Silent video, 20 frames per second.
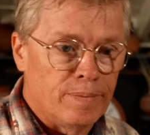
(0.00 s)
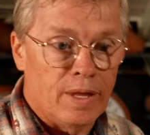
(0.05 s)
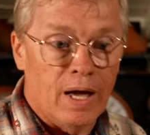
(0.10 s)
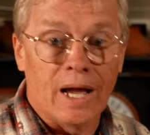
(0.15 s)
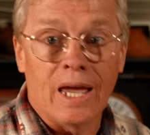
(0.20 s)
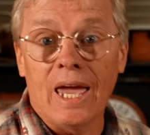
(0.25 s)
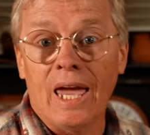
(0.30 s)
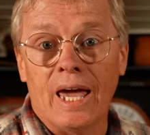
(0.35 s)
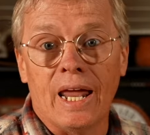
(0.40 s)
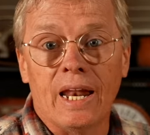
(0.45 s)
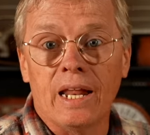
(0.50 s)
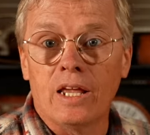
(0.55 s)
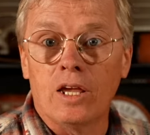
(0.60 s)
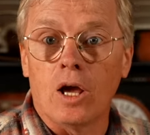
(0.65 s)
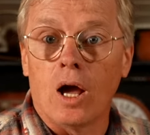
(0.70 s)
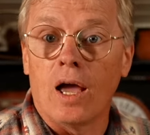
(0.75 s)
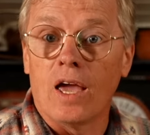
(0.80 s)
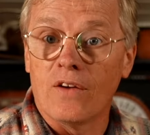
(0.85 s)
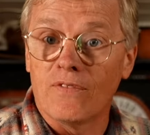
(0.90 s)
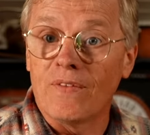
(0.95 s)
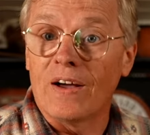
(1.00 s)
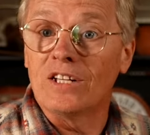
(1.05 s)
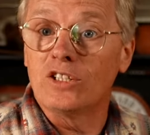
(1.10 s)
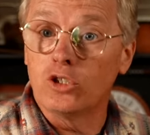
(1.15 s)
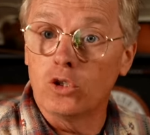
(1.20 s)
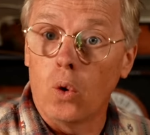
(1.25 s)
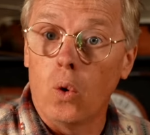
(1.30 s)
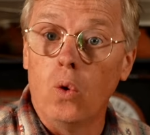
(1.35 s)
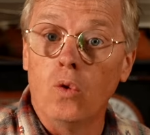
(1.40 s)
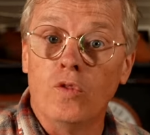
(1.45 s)
Again, if I
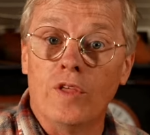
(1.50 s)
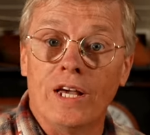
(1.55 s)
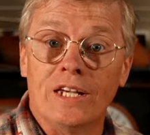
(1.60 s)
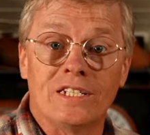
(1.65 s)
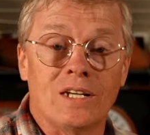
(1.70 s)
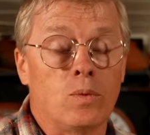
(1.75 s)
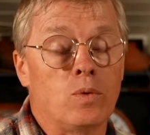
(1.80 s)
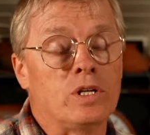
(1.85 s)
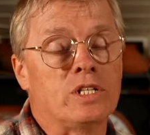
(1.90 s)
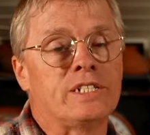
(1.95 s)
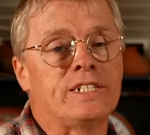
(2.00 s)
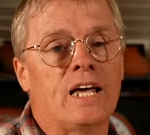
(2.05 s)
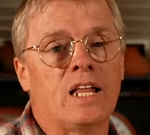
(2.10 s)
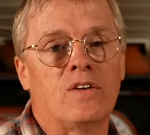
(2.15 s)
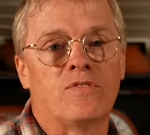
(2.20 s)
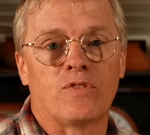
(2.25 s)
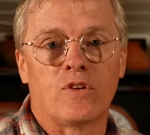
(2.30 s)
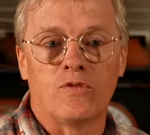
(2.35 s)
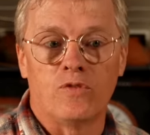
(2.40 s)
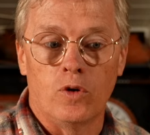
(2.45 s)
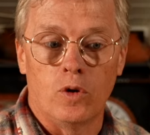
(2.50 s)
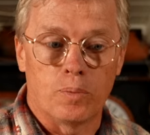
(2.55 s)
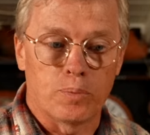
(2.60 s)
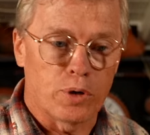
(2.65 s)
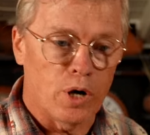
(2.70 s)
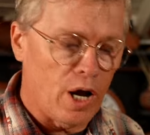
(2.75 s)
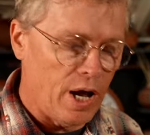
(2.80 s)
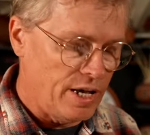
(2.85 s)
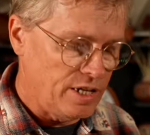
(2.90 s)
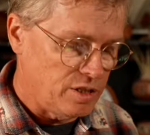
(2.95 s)
sold this, I wouldn't sell it for full
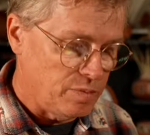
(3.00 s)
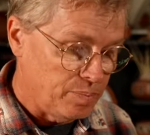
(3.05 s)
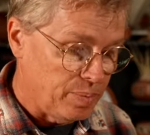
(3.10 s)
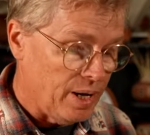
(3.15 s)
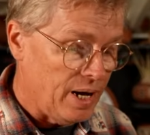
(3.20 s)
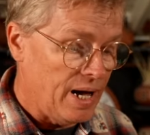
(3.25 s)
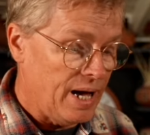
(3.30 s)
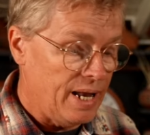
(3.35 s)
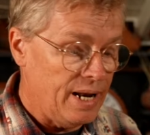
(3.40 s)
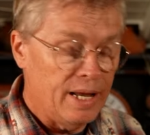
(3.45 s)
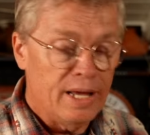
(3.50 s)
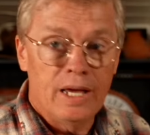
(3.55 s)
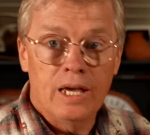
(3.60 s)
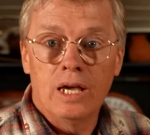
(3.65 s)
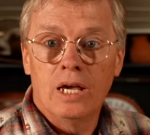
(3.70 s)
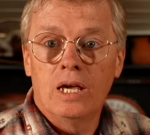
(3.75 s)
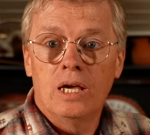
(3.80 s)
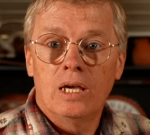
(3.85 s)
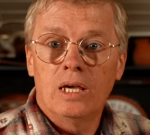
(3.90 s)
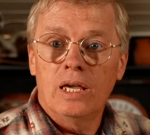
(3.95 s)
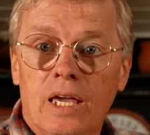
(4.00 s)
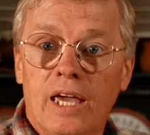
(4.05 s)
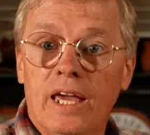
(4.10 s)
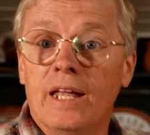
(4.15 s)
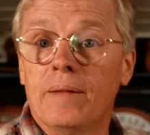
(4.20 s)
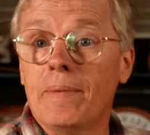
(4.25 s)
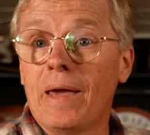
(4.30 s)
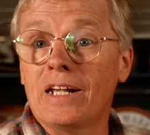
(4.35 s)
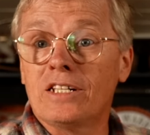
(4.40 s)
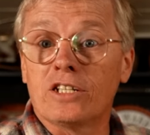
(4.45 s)
price, but
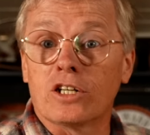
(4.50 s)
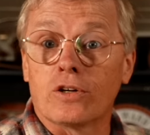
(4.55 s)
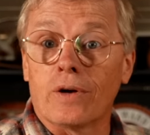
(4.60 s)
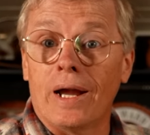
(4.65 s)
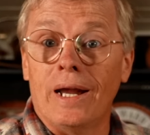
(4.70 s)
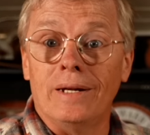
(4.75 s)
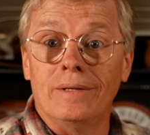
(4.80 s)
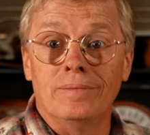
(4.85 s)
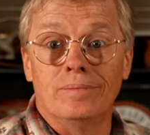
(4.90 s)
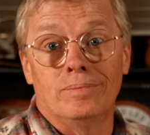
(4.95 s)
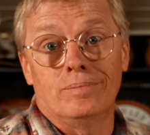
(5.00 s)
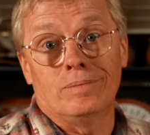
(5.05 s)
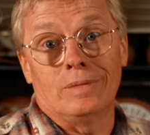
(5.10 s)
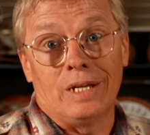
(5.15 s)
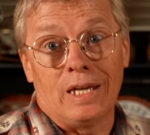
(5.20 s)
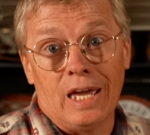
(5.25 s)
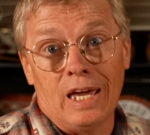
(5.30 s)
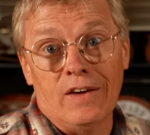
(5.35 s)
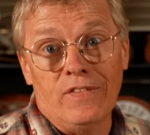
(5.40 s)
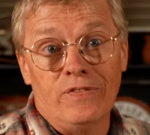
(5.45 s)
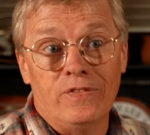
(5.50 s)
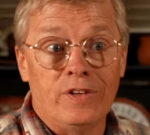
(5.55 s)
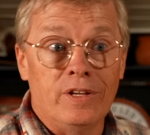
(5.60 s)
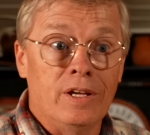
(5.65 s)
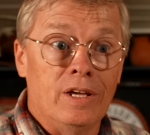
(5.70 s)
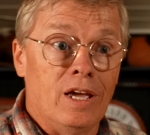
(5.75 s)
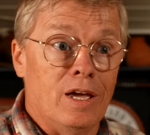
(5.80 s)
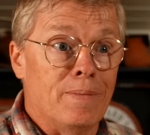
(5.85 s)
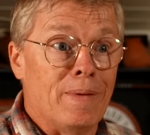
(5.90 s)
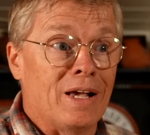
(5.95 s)
it makes a great gift,
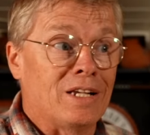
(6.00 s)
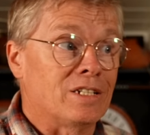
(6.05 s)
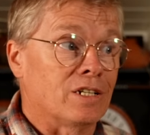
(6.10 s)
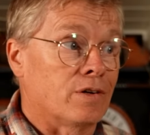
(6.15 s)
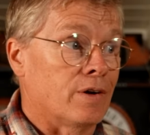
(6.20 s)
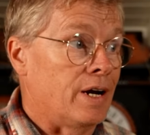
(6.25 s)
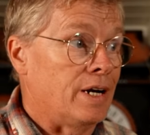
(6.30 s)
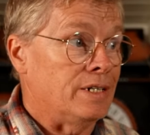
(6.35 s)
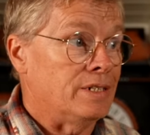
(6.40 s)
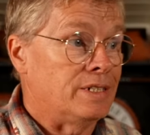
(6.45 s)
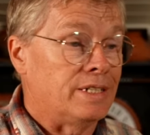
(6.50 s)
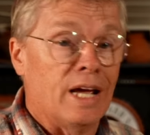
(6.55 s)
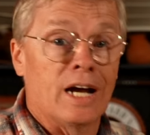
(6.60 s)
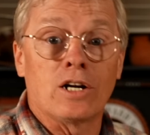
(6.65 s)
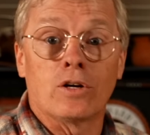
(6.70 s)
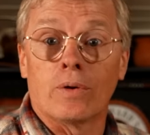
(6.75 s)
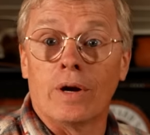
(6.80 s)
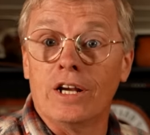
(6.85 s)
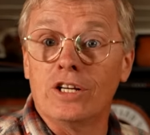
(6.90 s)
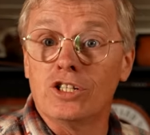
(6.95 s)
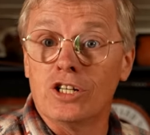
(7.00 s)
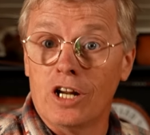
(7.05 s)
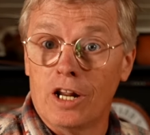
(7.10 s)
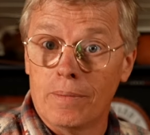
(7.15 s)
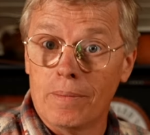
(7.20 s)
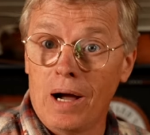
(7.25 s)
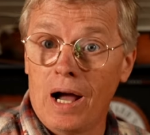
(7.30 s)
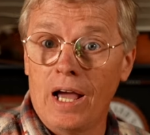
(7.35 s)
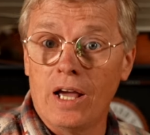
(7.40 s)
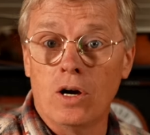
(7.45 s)
it makes a great decoration in
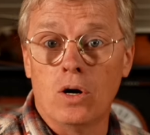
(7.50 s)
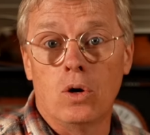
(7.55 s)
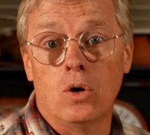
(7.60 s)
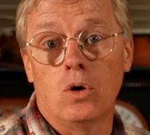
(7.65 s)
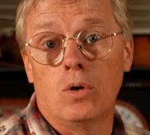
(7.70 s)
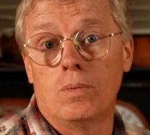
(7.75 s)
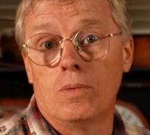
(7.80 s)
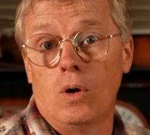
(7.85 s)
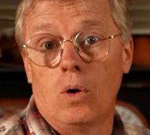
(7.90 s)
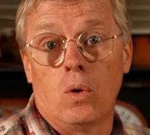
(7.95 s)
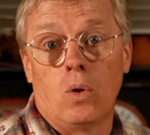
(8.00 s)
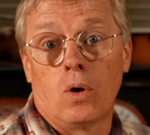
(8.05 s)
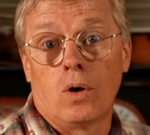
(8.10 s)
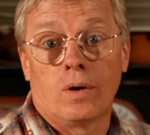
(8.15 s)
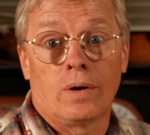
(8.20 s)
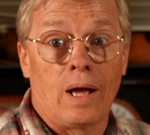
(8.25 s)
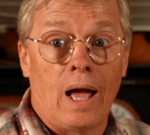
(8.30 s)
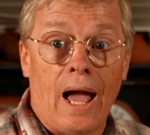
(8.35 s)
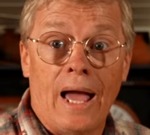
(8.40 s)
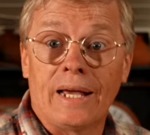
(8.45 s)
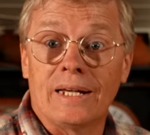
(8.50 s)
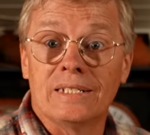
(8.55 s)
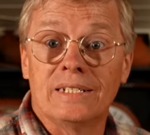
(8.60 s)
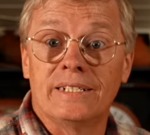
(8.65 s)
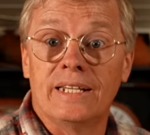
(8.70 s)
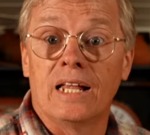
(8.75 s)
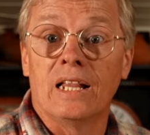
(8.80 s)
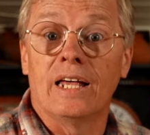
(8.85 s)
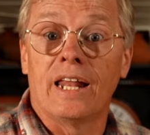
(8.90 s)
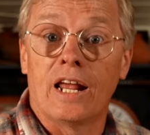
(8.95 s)
my home, or I could
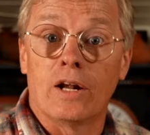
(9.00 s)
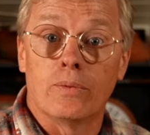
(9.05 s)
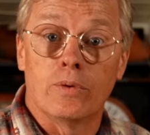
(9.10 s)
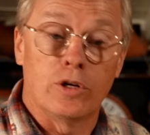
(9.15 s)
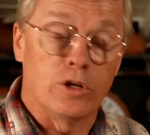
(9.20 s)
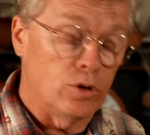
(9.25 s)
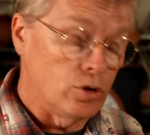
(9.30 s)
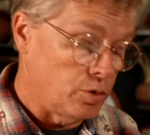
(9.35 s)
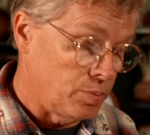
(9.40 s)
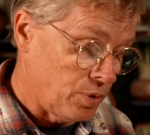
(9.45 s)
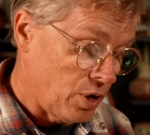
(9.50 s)
sell it at a reduced